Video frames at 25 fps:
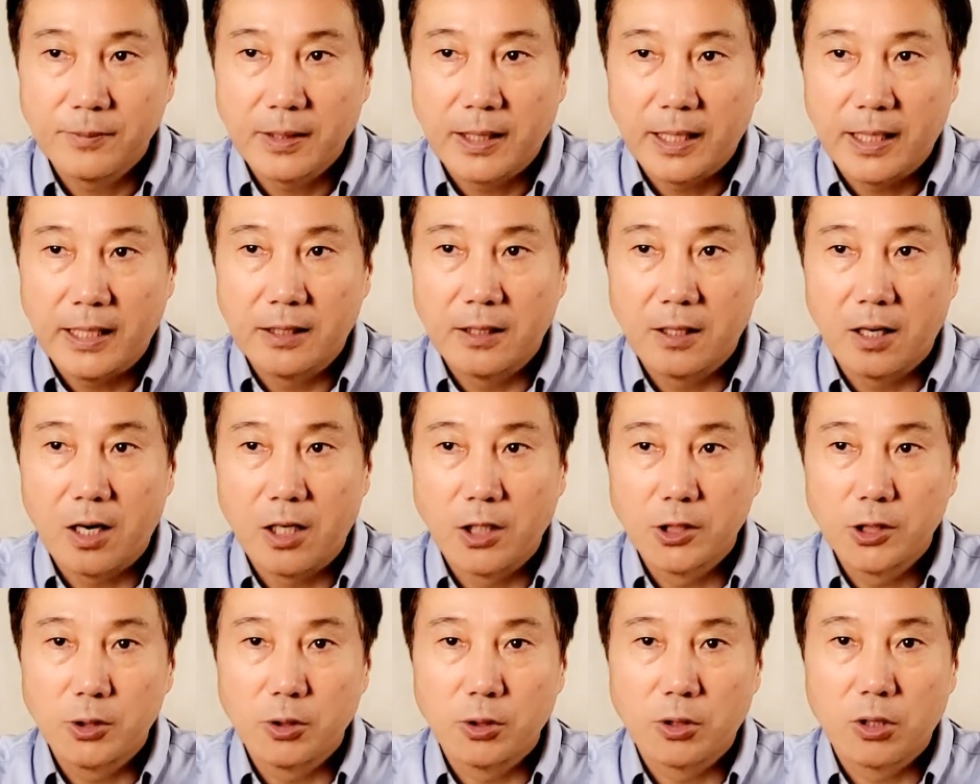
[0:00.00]
It
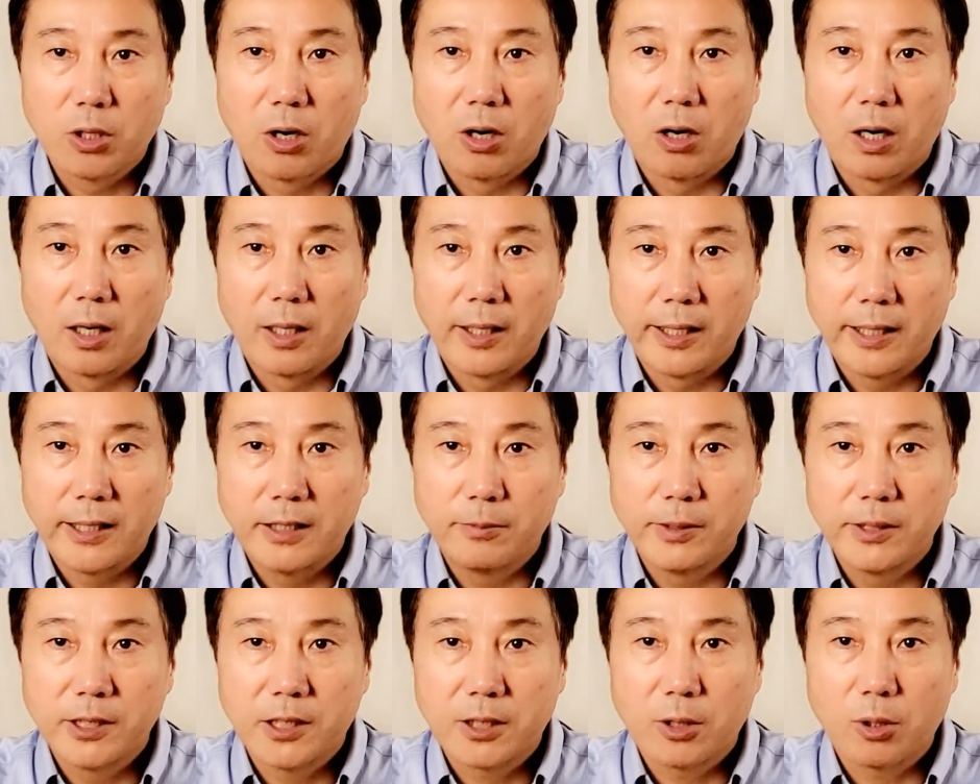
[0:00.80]
also correlates
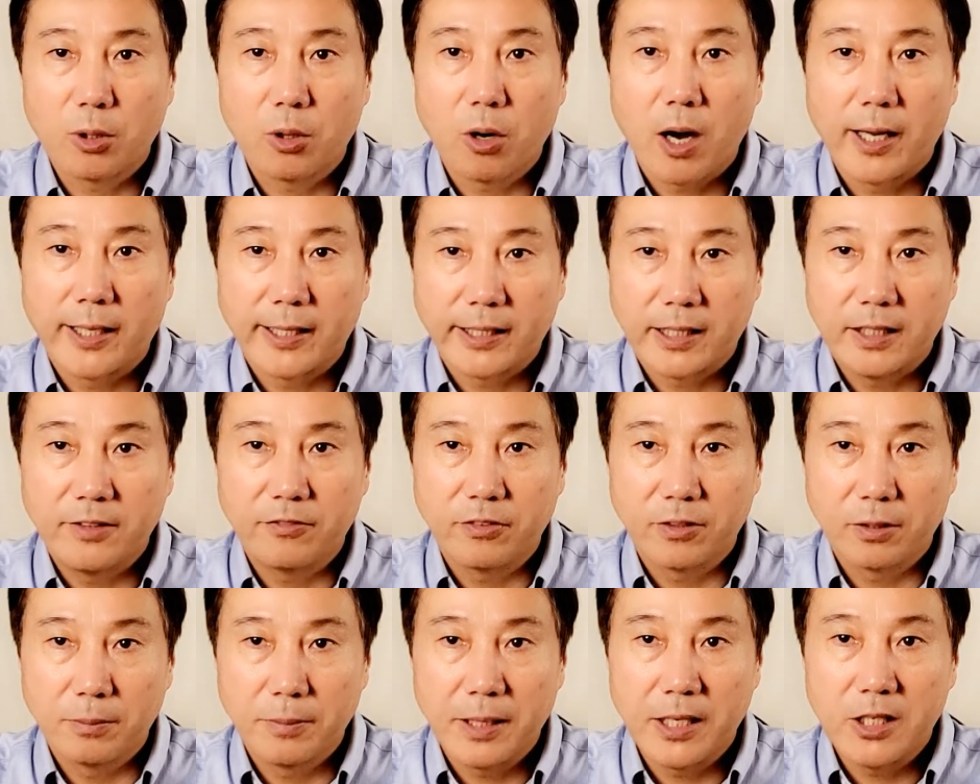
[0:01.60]
with chronic
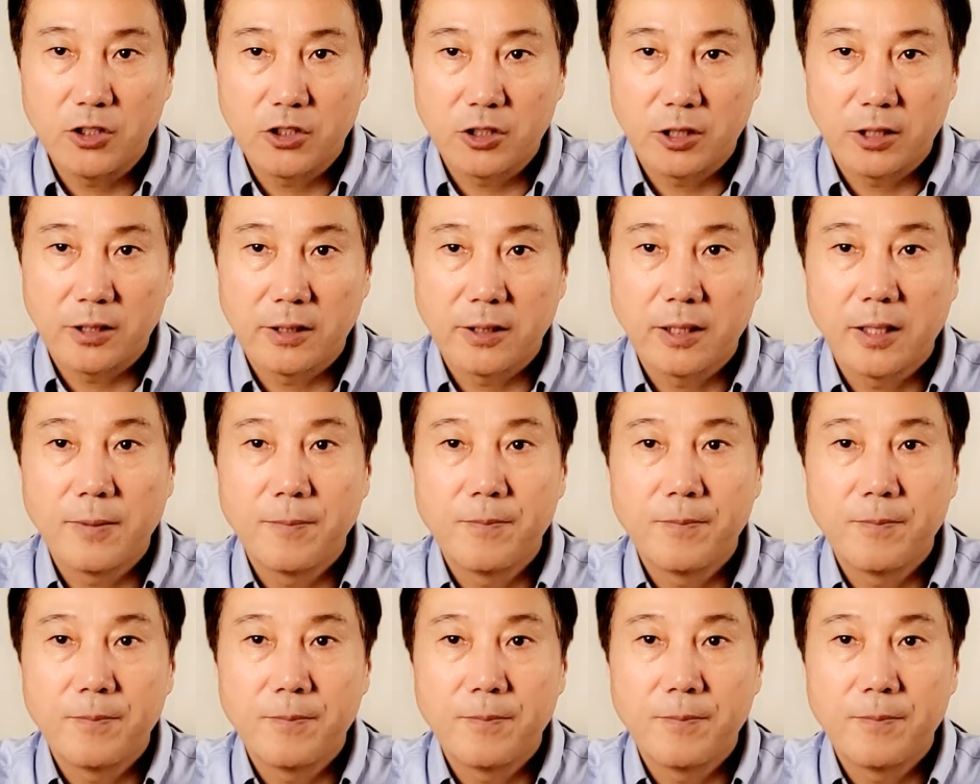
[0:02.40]
inflammation.